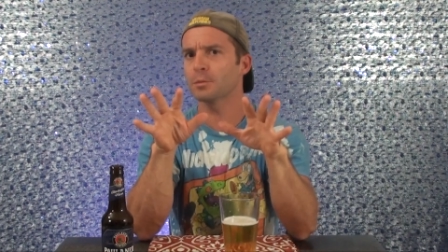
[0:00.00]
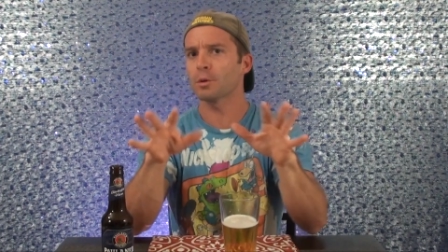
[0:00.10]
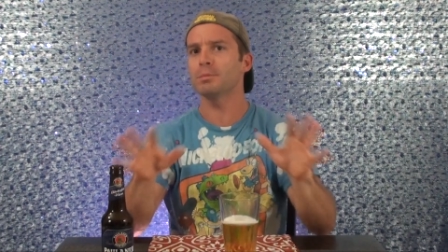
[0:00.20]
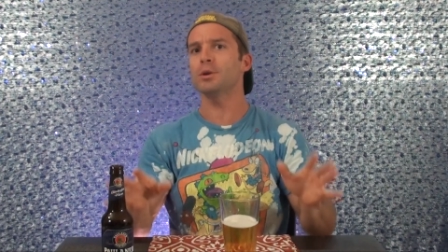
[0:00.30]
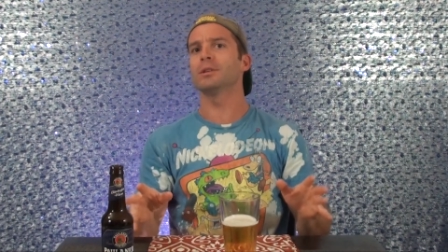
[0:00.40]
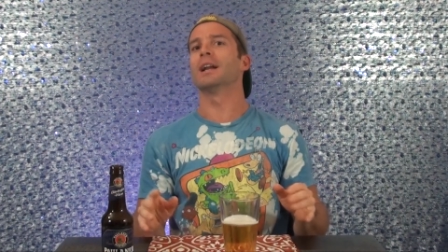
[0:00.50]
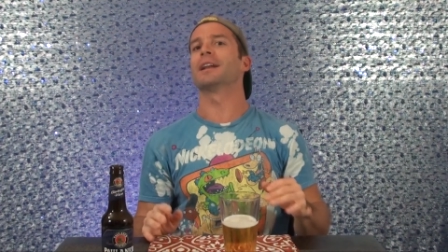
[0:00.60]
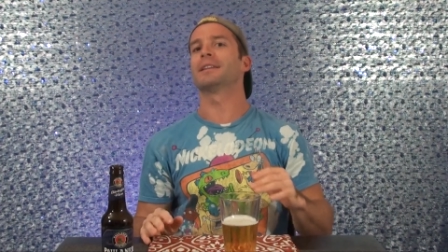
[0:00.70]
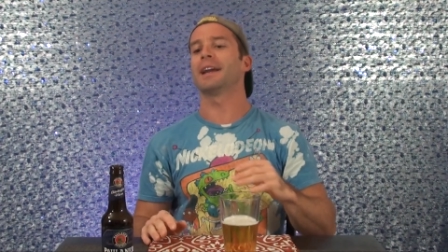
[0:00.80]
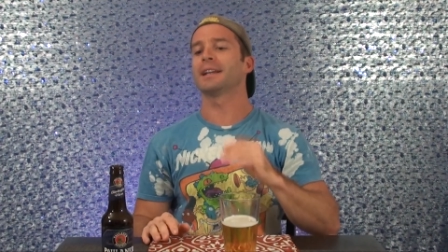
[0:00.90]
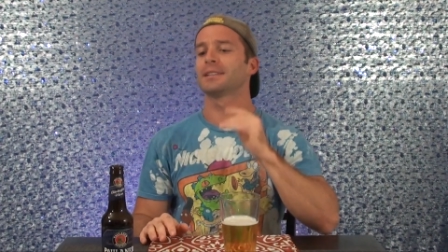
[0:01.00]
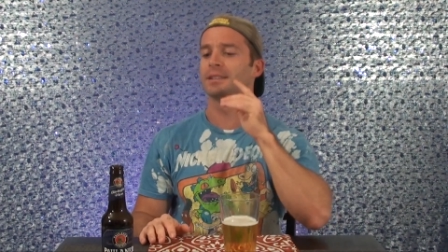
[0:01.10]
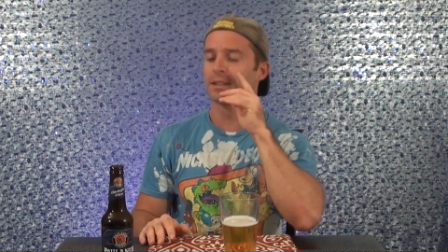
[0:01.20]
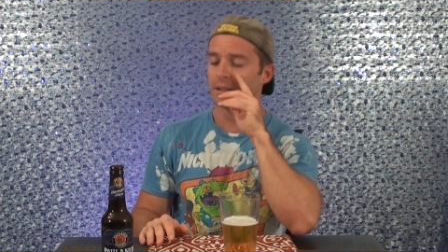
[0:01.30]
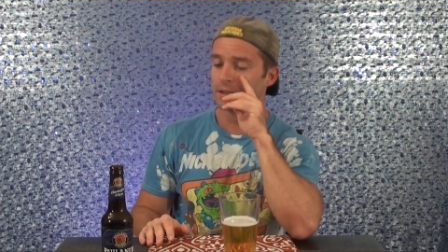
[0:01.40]
more muted on that.
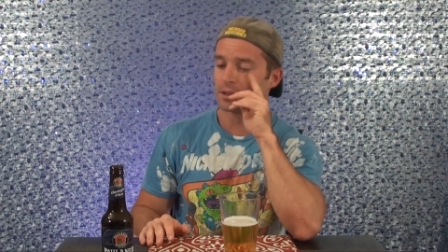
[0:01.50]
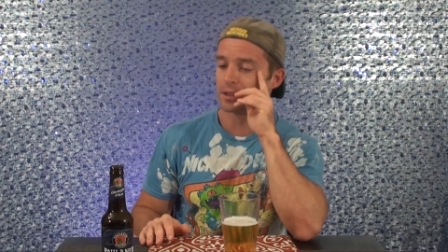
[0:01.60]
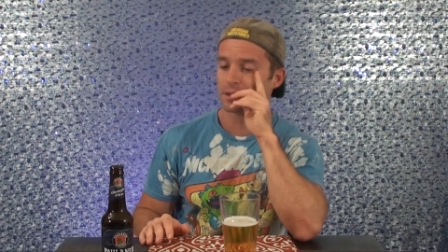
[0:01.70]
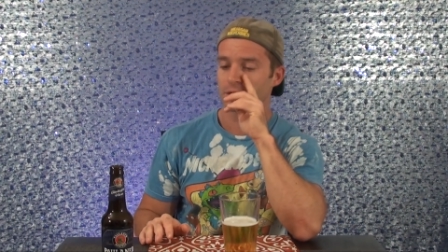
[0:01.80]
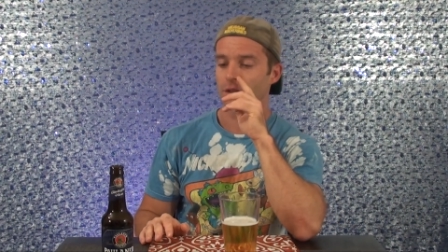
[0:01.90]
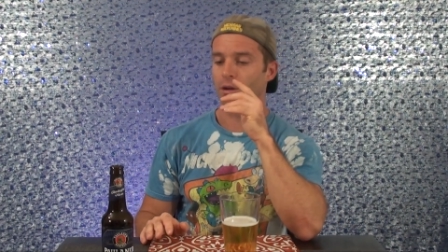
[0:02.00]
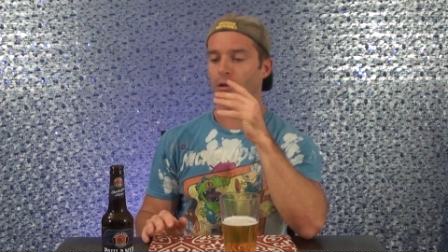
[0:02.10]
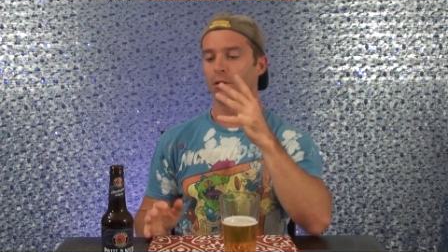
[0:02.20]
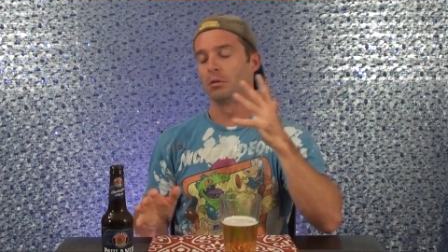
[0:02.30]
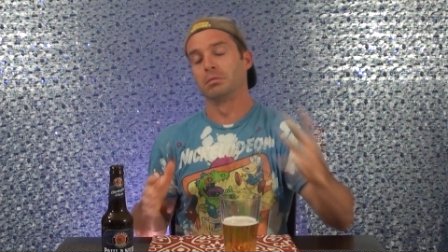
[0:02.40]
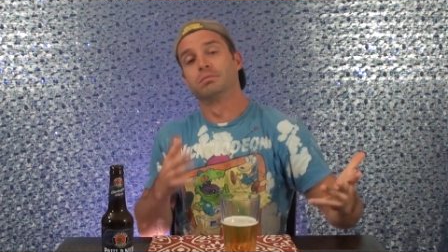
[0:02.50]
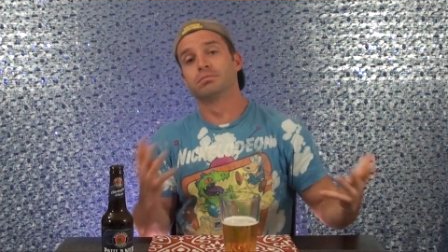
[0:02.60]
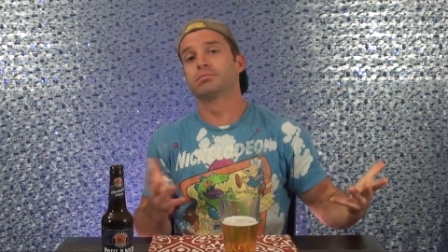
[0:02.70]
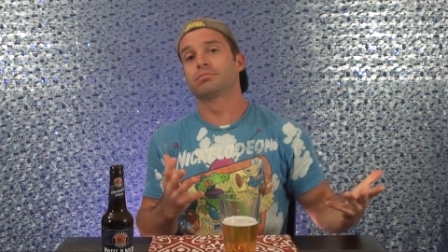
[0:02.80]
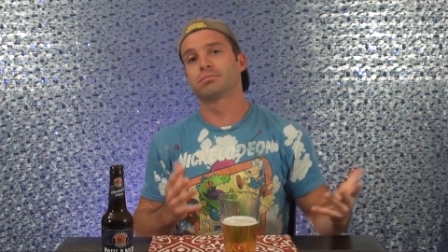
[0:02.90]
So
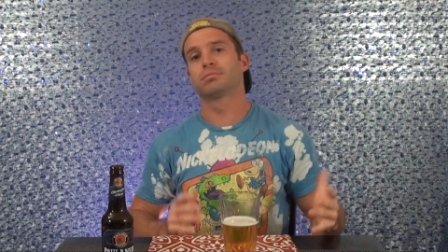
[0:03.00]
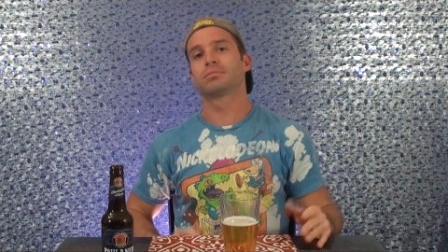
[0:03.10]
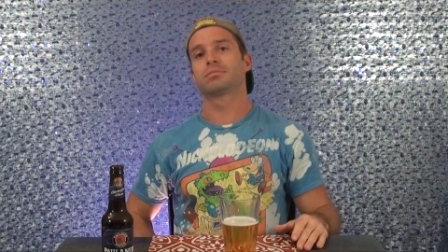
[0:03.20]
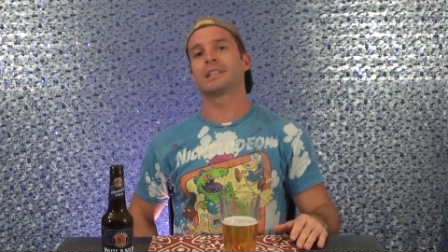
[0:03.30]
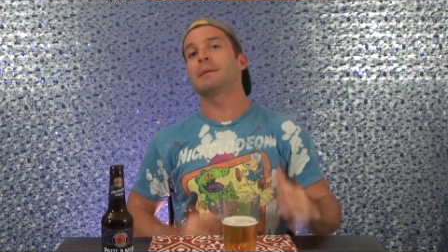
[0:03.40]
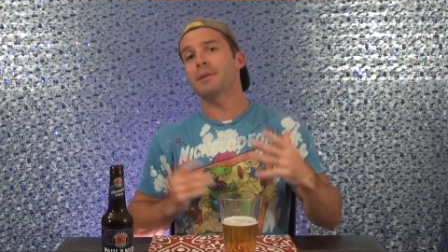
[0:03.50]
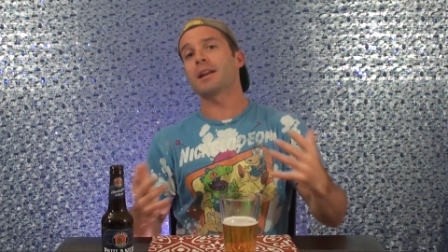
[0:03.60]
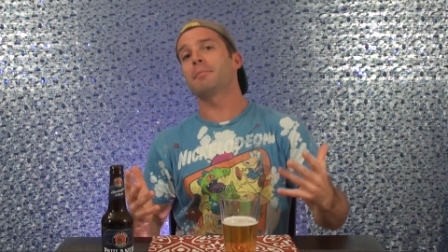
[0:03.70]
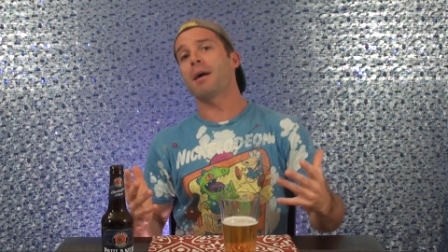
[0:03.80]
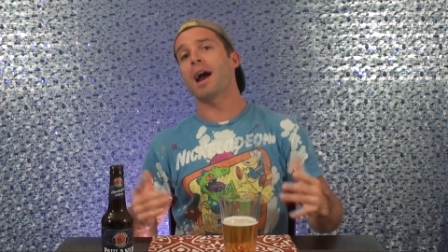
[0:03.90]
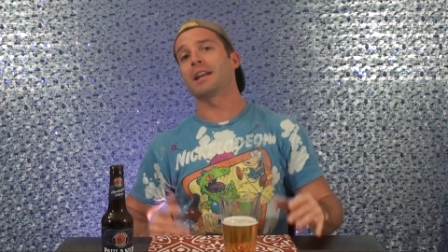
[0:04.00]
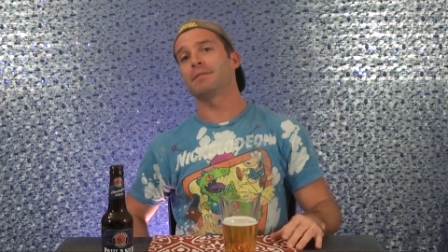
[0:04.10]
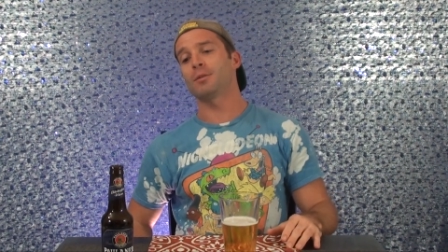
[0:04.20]
keep that in mind.